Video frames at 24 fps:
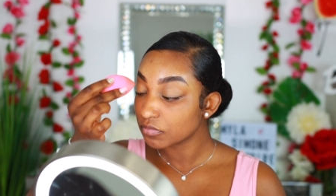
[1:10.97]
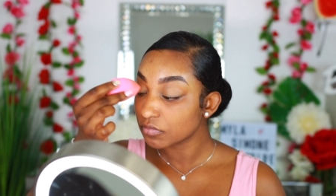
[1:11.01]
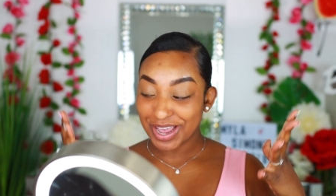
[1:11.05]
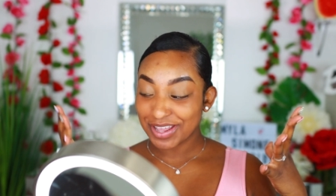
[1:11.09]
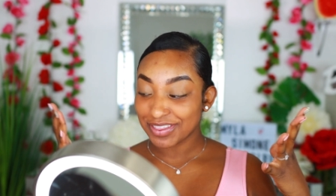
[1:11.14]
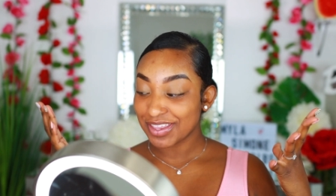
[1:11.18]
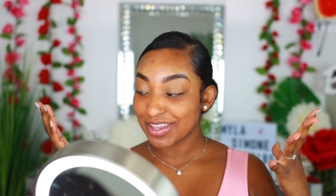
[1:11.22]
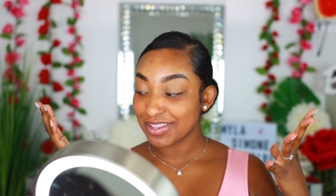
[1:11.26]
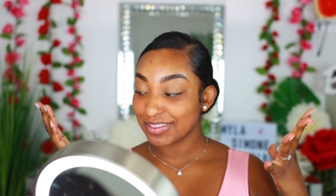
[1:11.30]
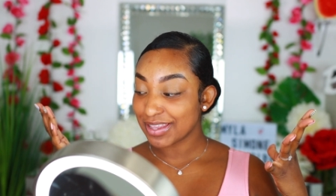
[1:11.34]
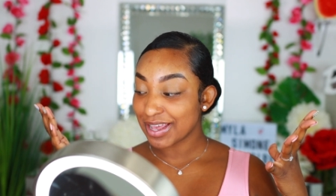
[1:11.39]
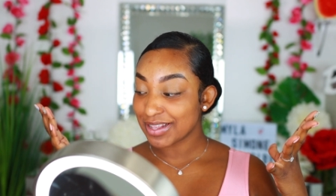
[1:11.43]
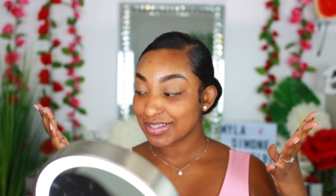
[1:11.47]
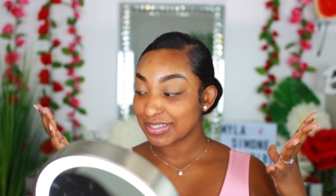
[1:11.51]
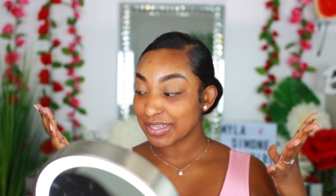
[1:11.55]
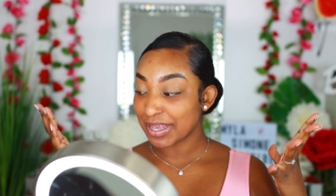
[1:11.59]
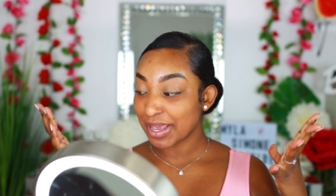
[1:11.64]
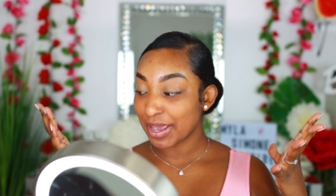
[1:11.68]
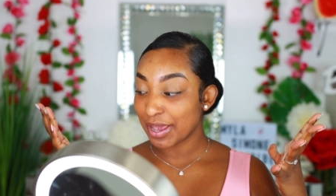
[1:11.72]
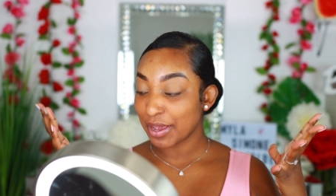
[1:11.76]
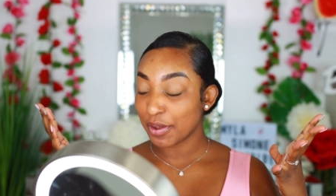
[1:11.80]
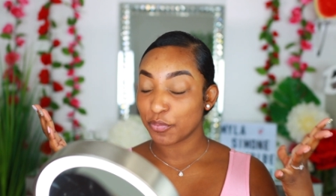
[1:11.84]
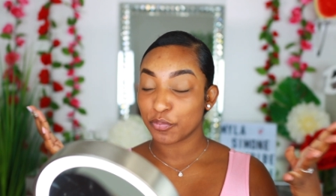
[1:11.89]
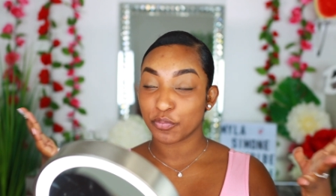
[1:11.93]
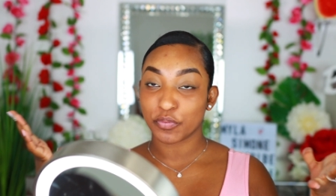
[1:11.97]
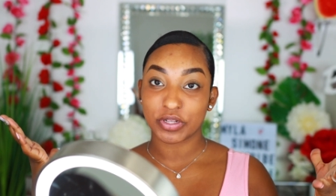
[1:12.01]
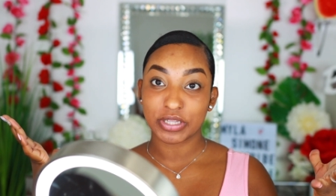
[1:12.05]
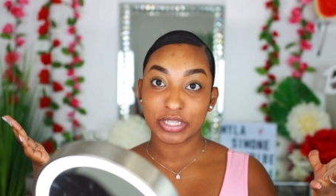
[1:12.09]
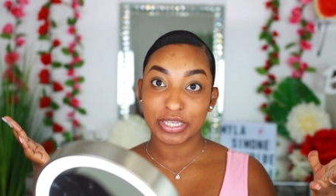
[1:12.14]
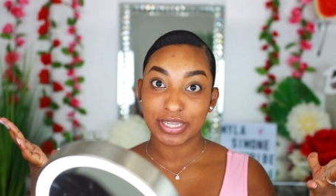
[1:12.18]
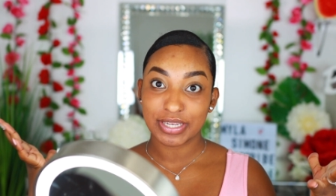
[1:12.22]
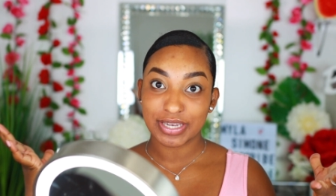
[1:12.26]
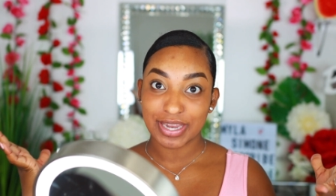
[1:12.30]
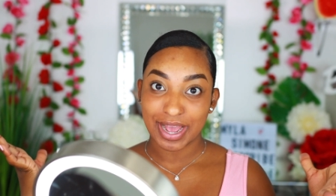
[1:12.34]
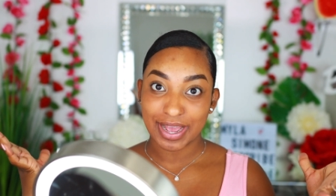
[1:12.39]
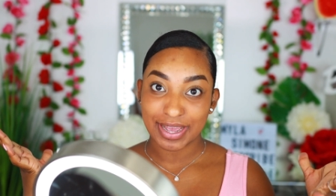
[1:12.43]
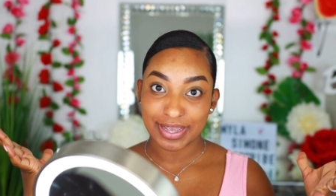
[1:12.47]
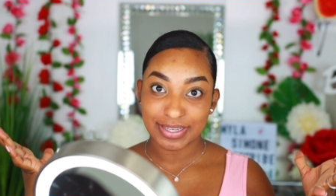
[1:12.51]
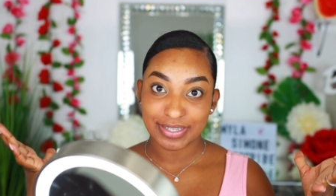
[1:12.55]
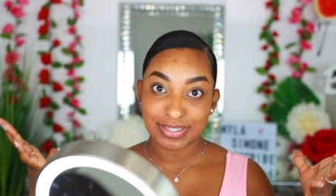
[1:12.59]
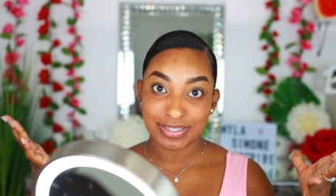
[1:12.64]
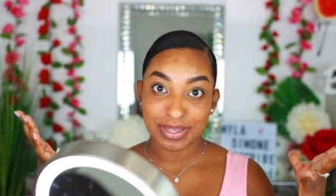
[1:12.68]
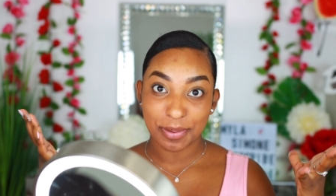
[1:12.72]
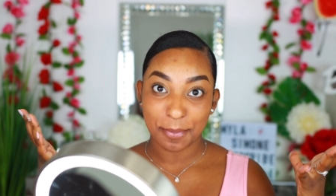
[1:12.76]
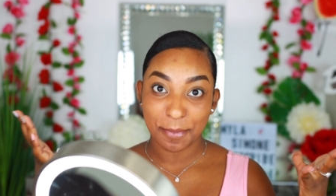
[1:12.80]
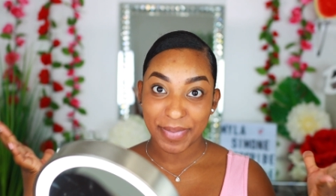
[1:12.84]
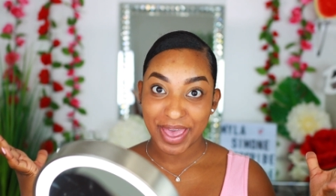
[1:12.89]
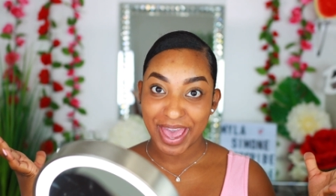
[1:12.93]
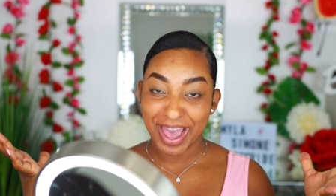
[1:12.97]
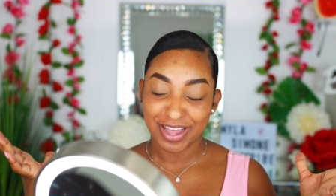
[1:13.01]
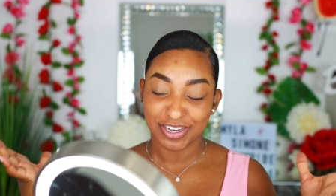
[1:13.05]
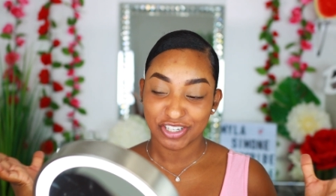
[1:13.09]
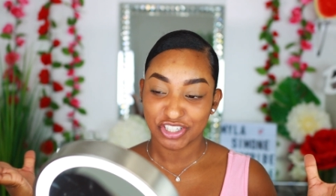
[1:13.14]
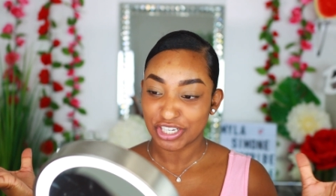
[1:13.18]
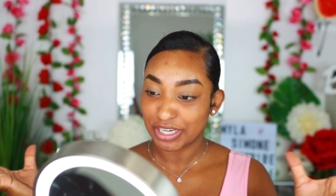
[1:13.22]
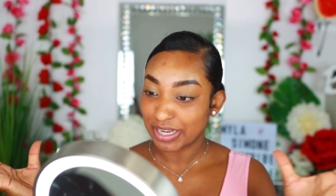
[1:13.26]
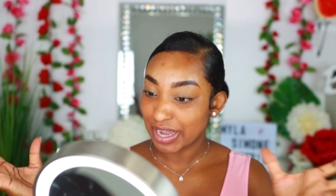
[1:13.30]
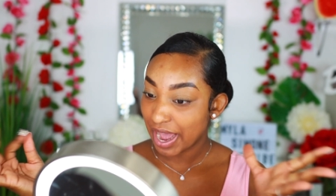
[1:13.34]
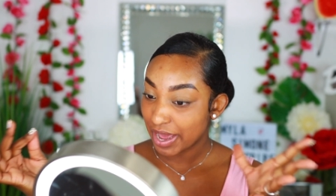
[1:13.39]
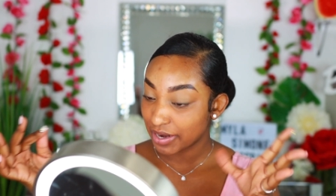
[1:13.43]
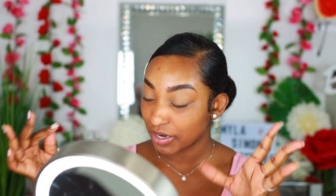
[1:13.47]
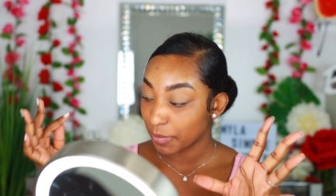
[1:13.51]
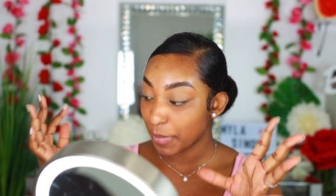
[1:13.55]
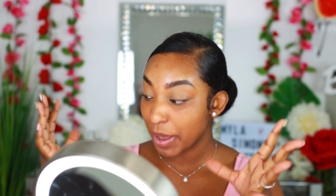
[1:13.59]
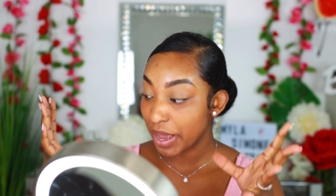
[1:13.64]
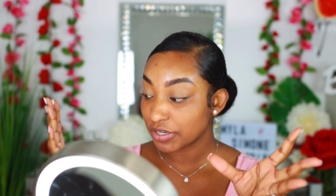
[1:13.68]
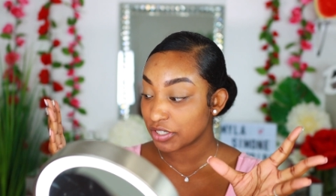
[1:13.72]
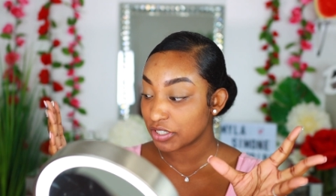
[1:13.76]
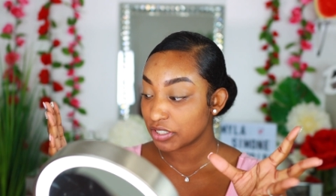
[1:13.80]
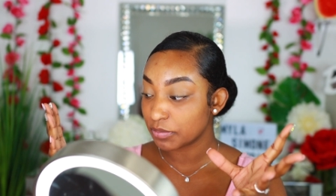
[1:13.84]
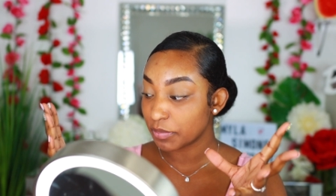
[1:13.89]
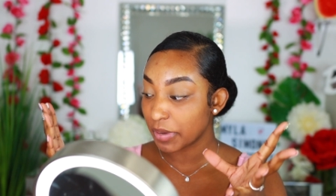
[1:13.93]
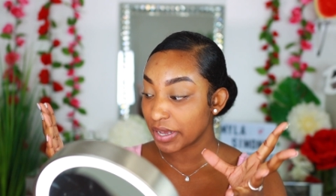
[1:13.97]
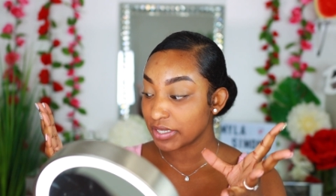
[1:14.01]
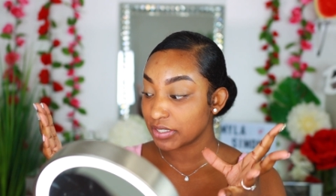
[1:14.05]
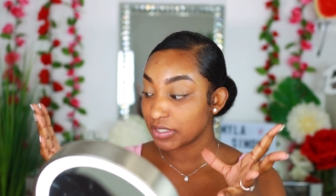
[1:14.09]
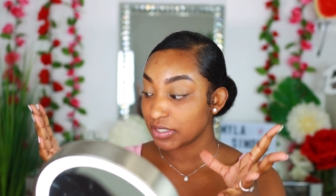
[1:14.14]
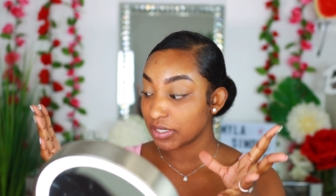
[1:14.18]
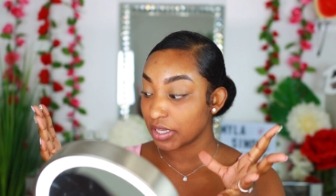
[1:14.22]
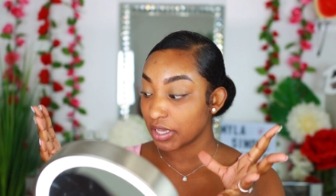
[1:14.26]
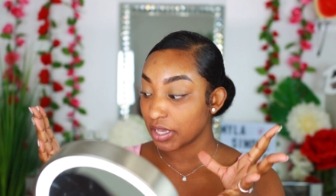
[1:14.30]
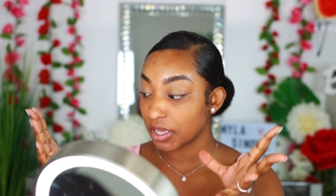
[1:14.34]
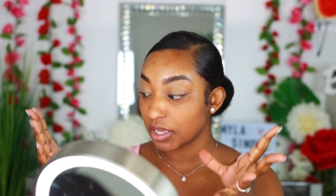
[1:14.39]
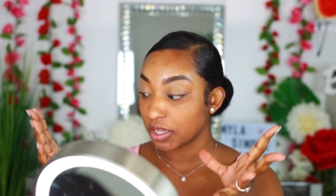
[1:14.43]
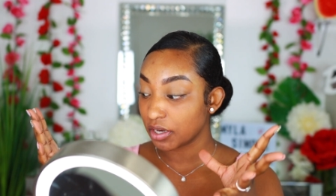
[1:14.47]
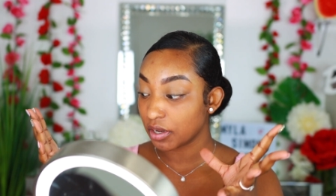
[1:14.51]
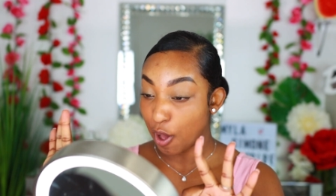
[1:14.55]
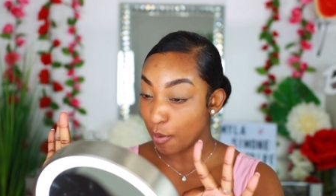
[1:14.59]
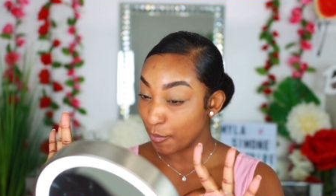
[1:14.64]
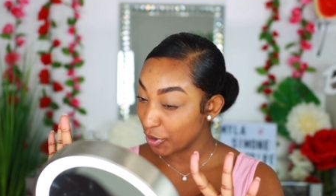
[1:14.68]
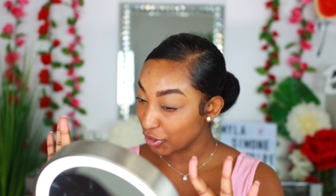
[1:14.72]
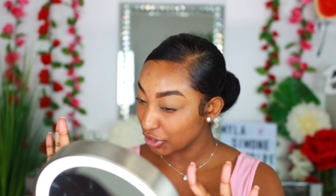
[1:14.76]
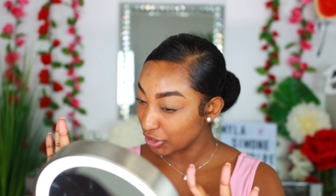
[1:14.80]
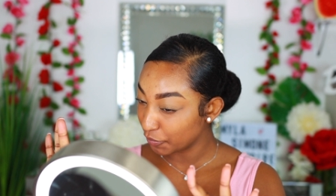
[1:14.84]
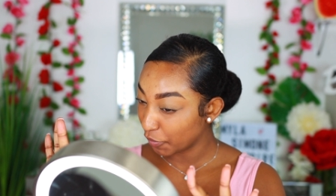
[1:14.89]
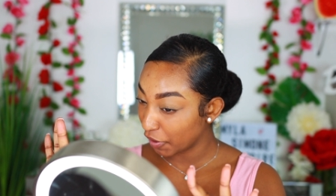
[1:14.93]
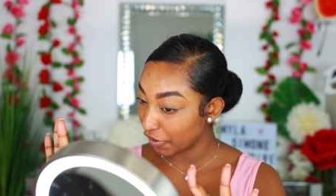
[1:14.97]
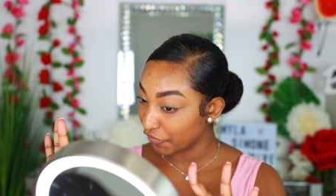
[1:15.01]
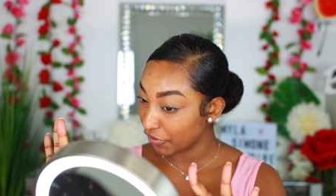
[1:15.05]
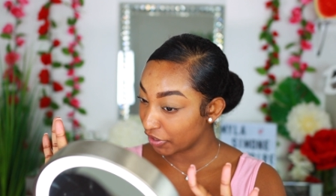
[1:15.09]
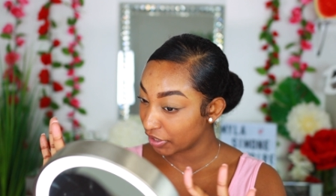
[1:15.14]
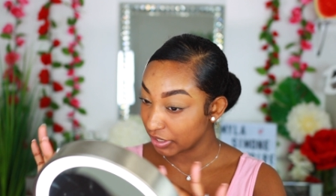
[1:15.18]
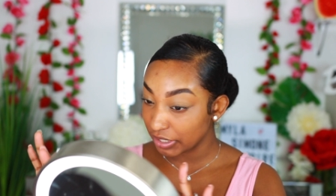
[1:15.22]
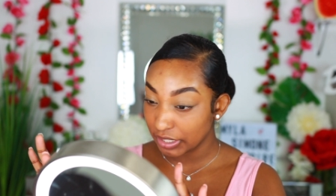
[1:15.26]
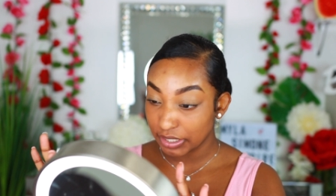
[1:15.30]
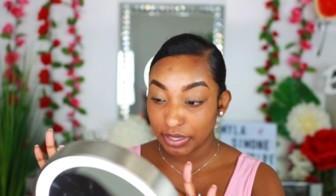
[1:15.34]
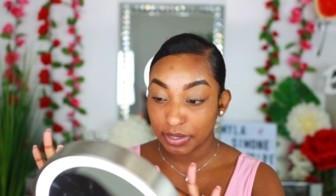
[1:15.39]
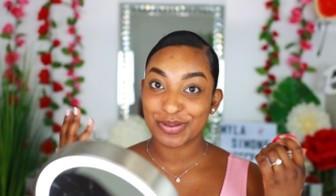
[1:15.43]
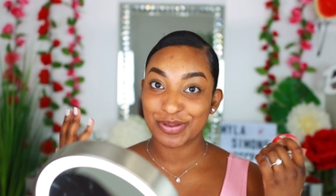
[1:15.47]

I think that's a really nice match. It kind of matches my skin almost perfectly.